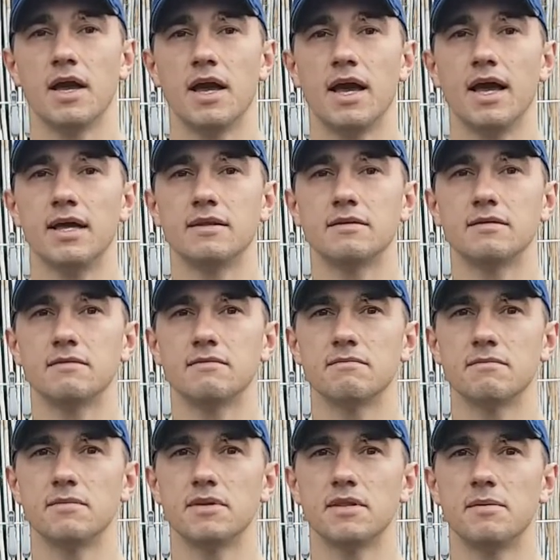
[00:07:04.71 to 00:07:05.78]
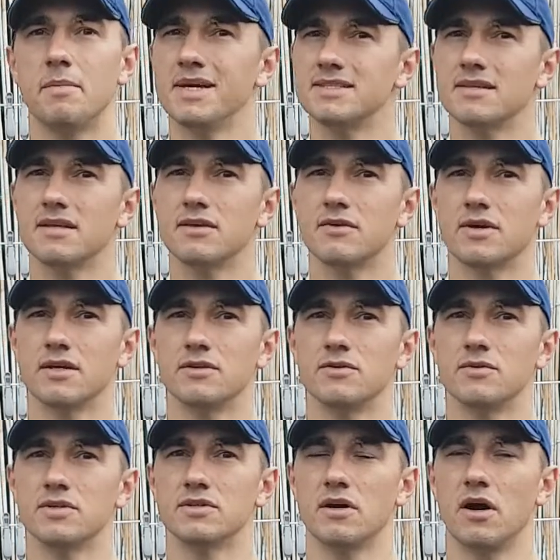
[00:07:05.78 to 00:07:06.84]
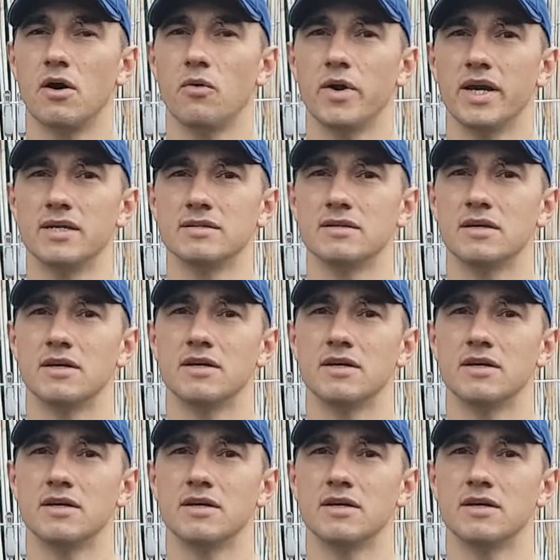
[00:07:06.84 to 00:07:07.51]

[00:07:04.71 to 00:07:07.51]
And the best thing you can do is always